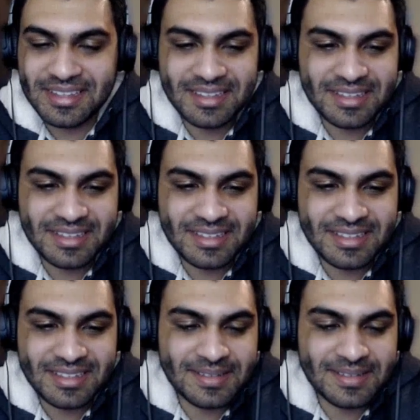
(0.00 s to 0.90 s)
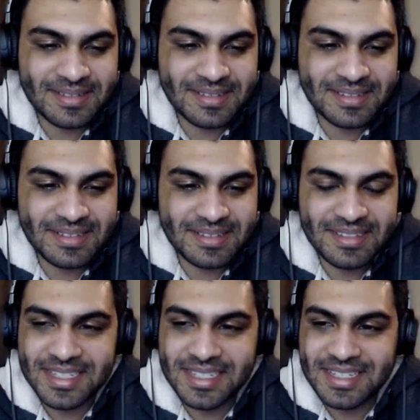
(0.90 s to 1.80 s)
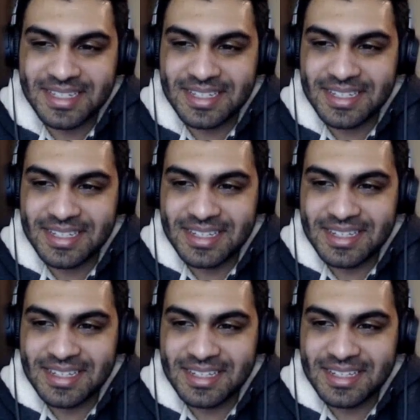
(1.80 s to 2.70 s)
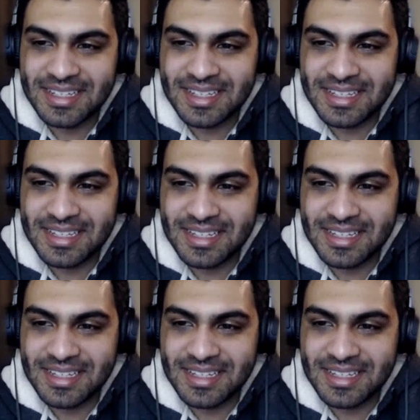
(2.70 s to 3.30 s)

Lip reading: This person isn't speaking.